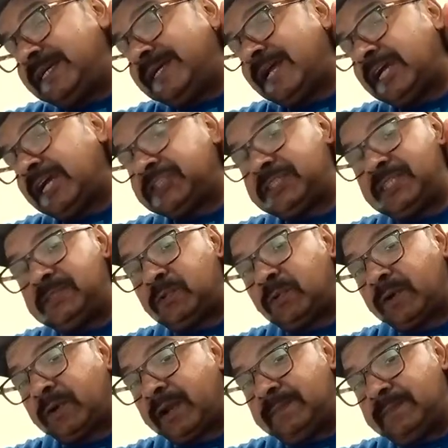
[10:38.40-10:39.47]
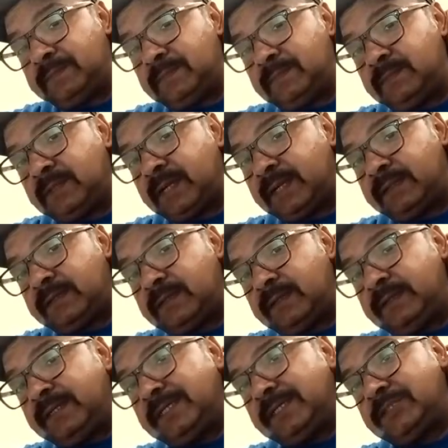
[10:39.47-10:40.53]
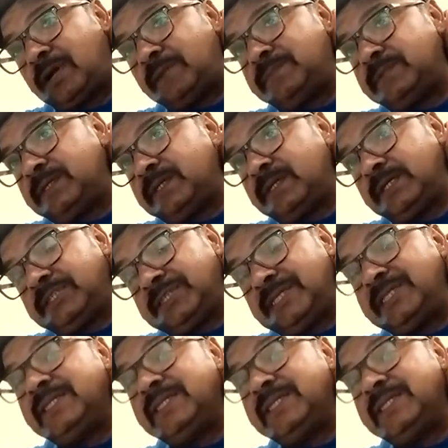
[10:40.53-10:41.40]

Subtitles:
exchange program, that India stopped exchanging